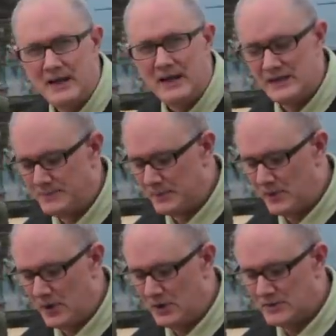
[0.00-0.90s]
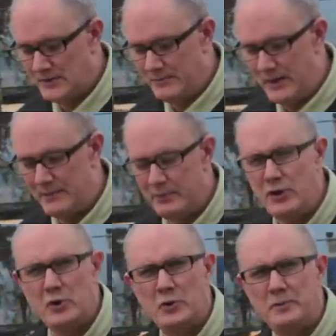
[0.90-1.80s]
is because in
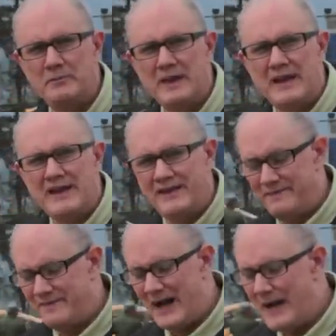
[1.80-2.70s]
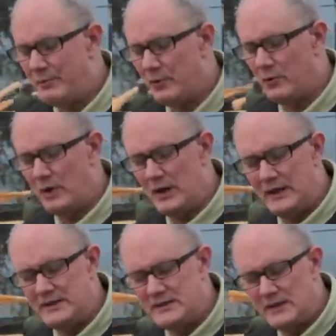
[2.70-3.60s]
bamboo, the fiber
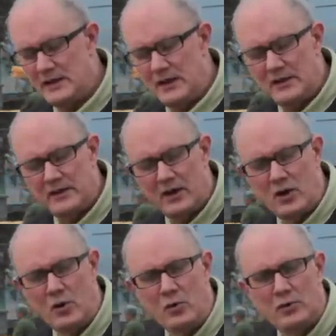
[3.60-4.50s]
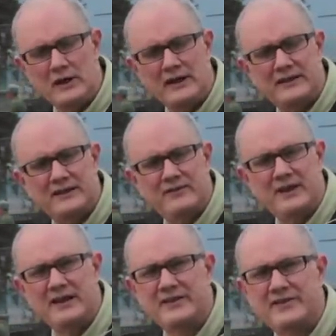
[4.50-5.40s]
runs the whole length of
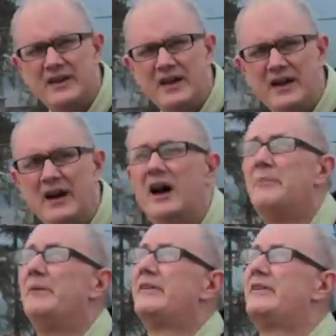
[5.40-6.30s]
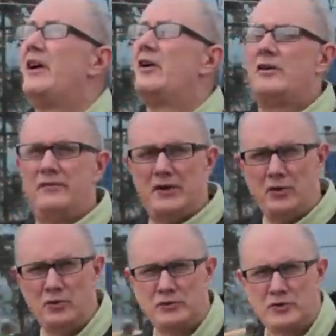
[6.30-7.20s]
this up the stalk of the
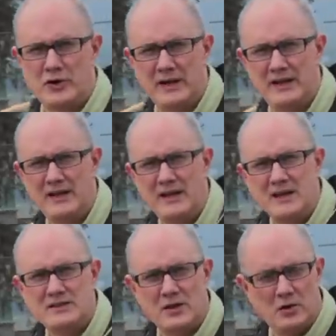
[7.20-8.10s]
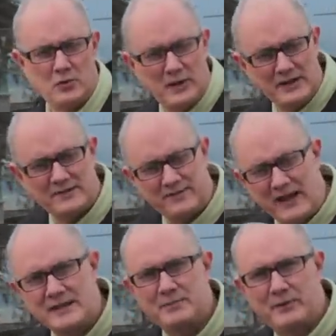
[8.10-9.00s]
whole tree. So it's
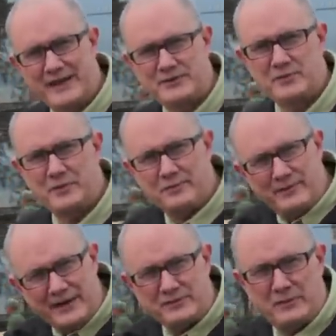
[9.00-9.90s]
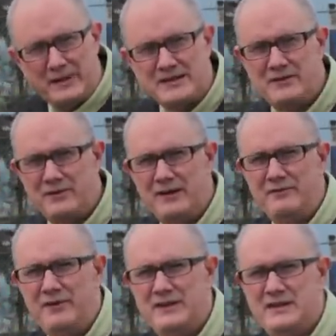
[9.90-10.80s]
flexible. That's what, that's what makes it really
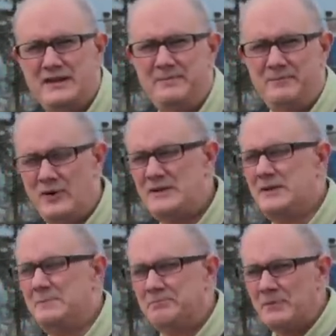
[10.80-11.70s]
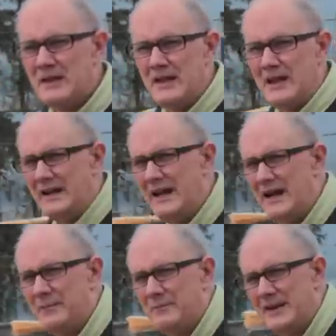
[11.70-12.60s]
rigid, rigid.
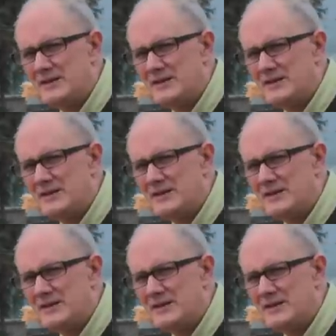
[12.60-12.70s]
Now, it's